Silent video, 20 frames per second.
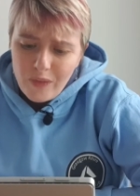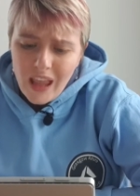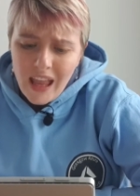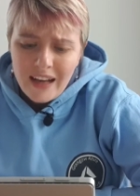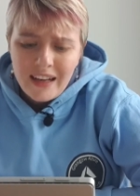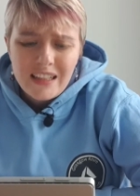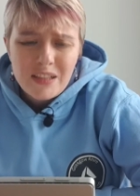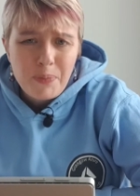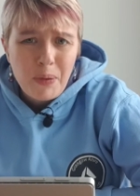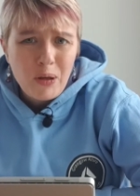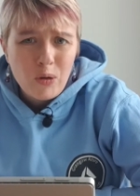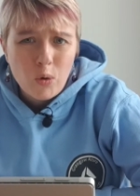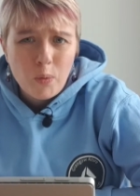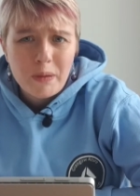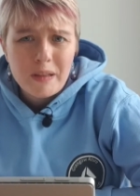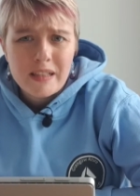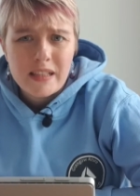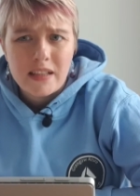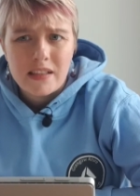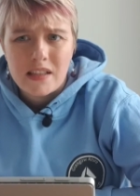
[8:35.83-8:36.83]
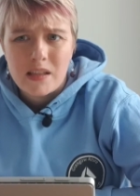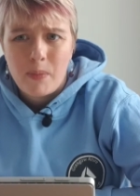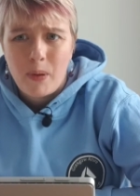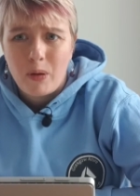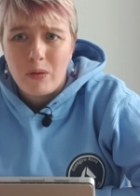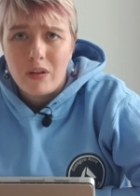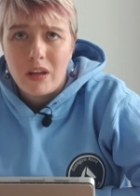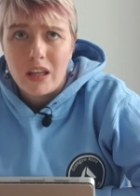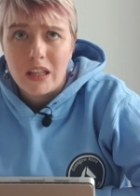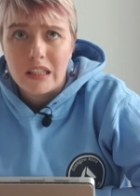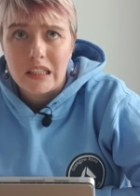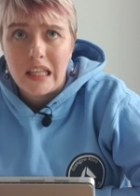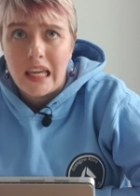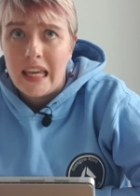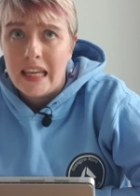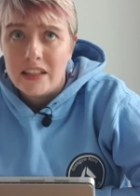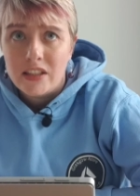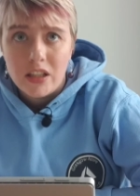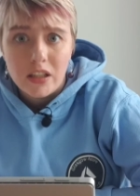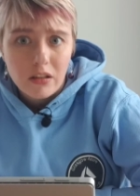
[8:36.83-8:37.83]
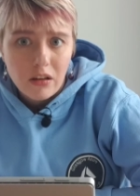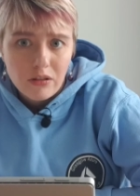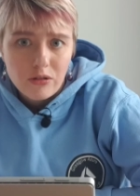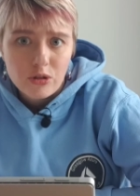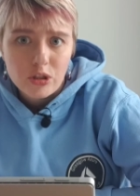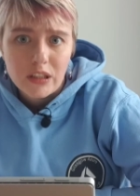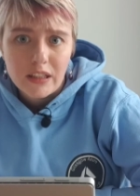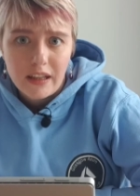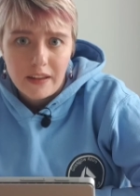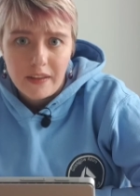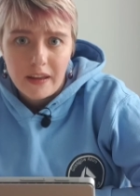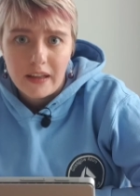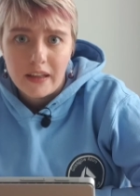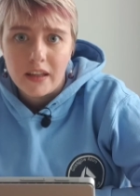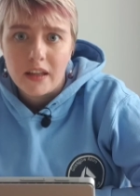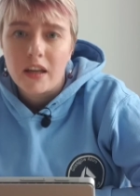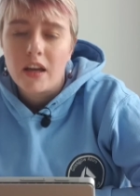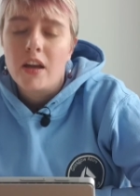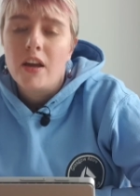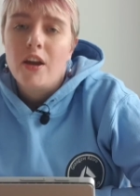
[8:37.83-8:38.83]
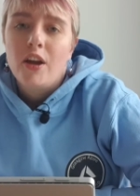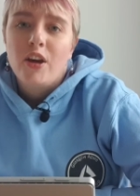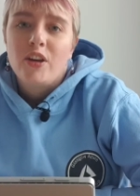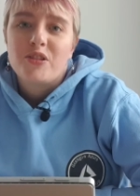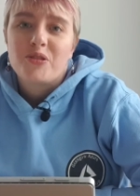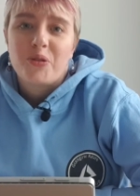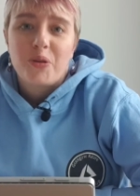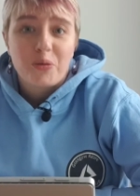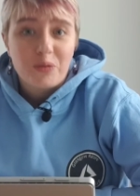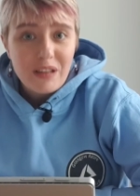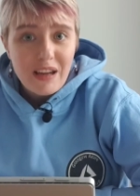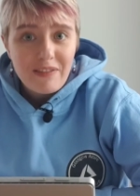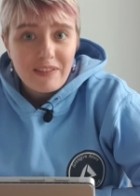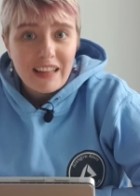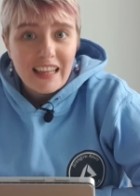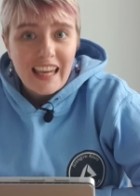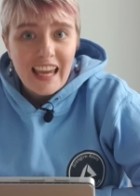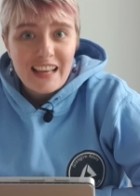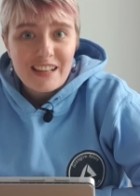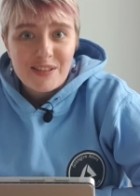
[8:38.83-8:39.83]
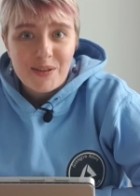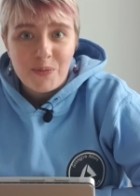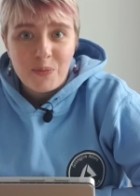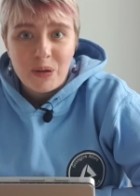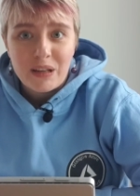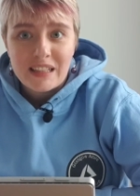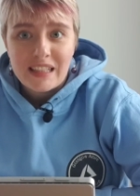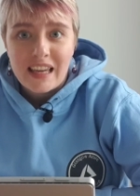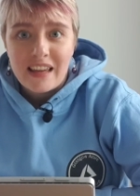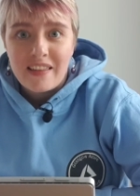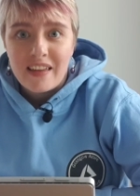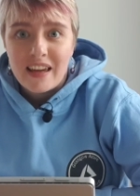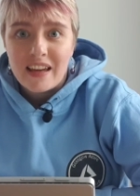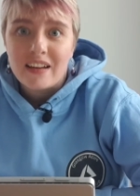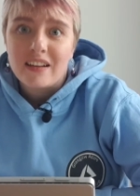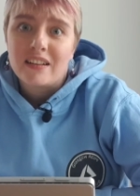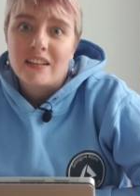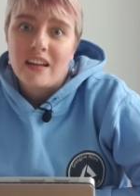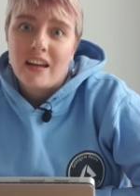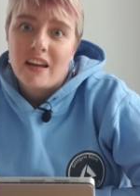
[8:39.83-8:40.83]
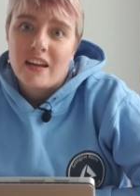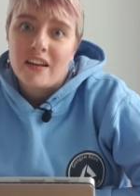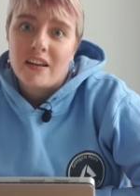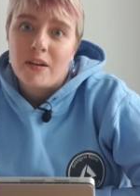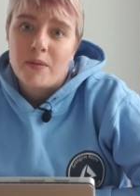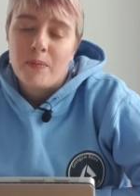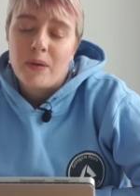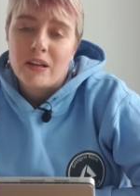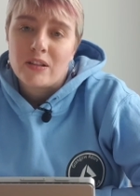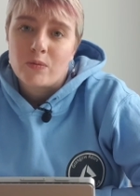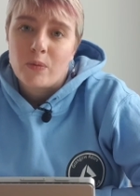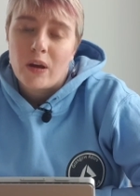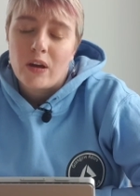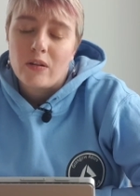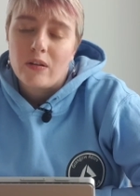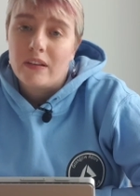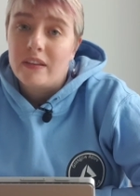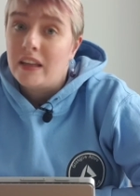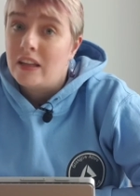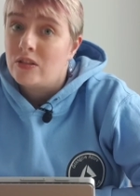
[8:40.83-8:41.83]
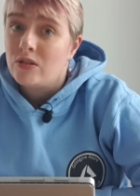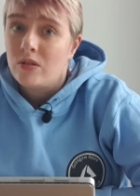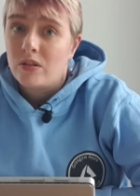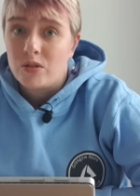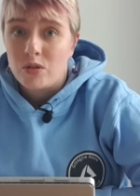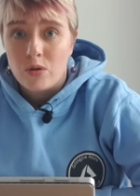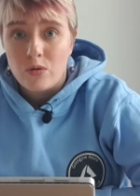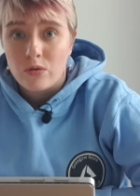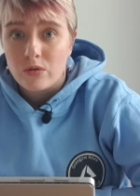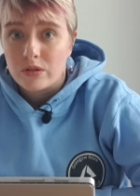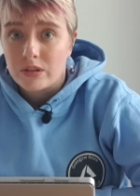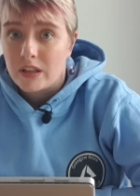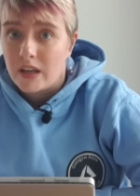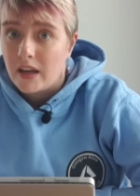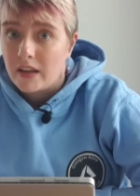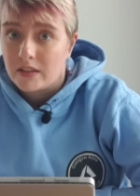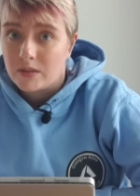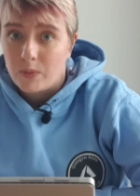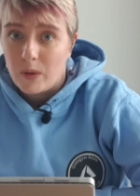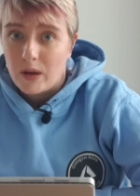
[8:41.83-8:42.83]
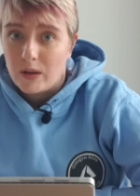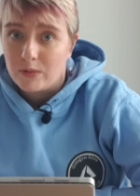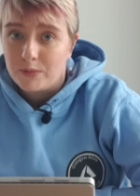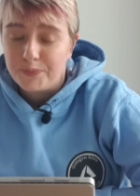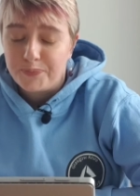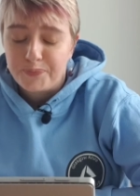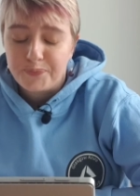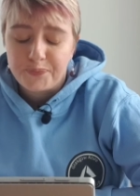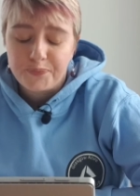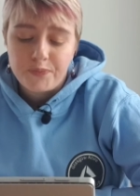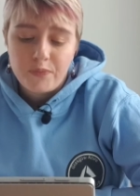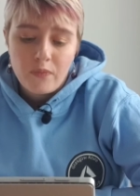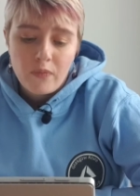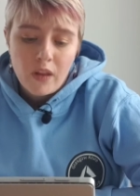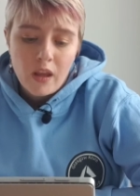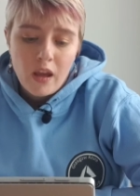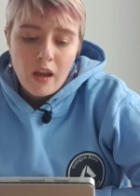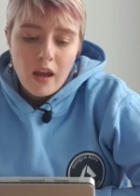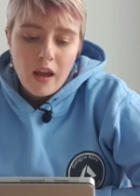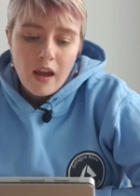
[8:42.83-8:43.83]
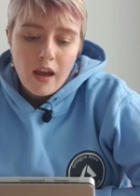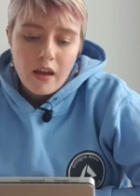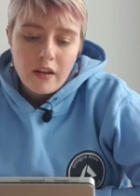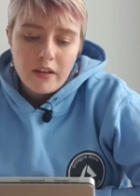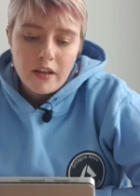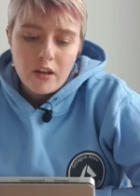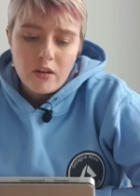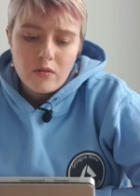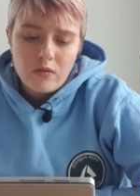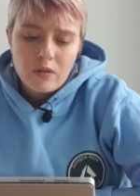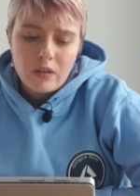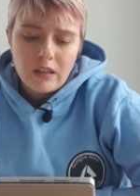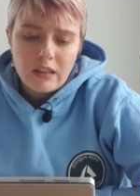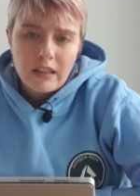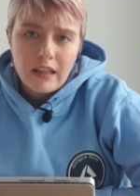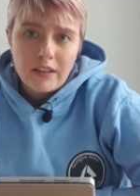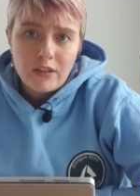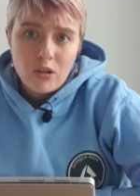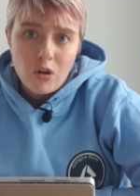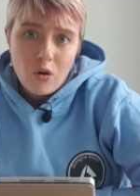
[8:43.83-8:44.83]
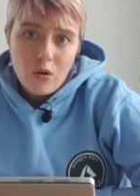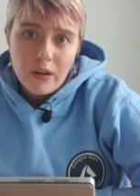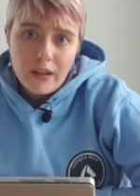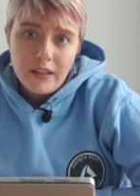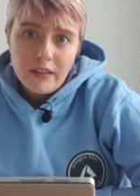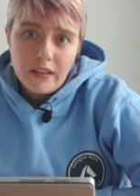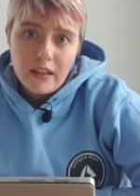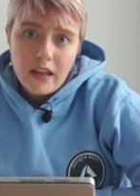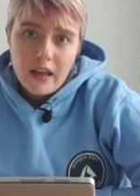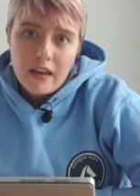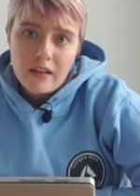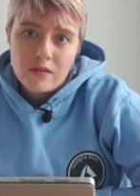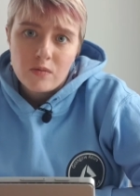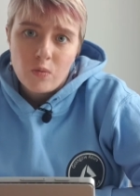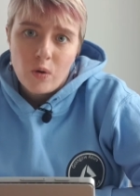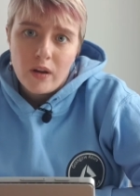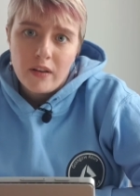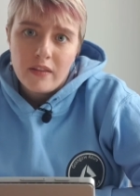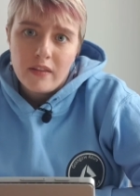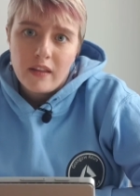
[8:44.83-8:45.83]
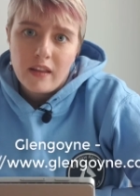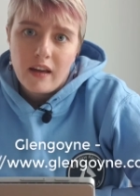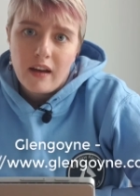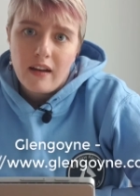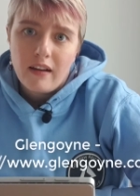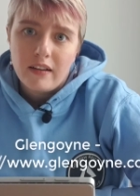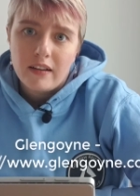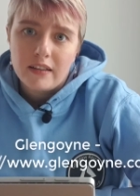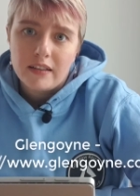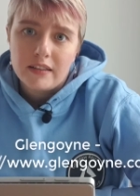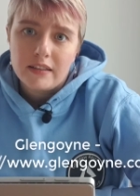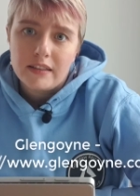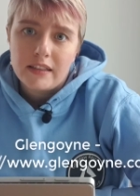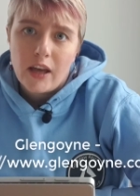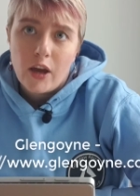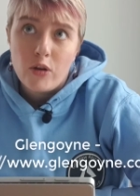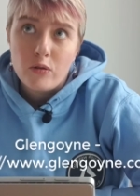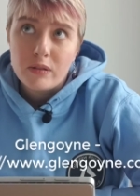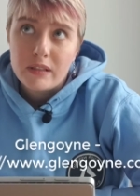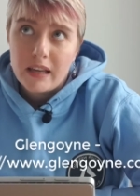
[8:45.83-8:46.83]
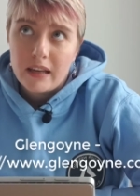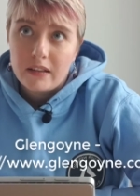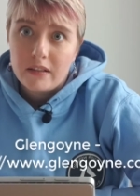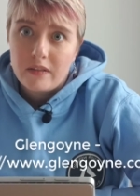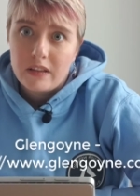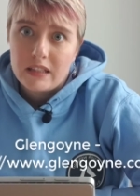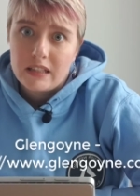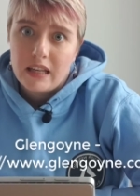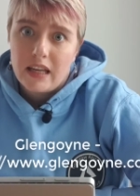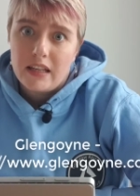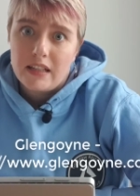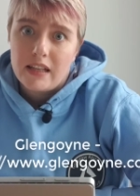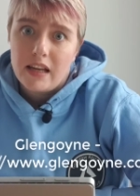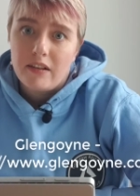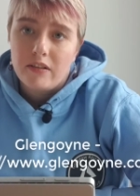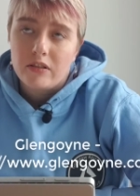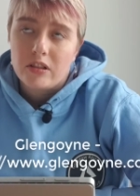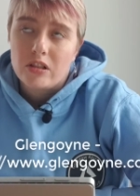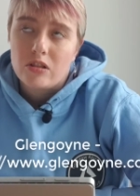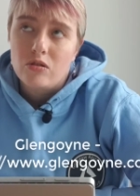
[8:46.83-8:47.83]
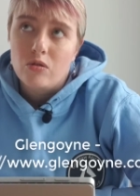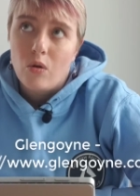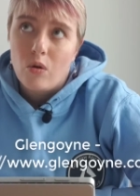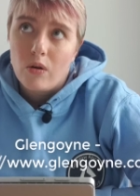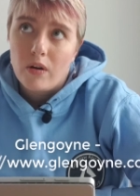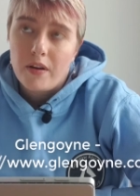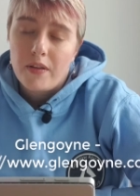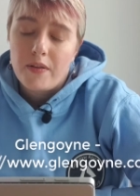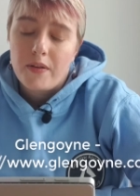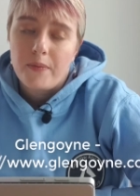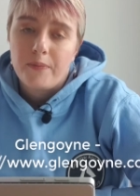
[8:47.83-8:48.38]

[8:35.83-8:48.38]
And it's been open since about 1800, I think. So you'll definitely get some whisky there as well, and they do tours as well. Now, Glengoyne is one that's outside of the city centre, it's north.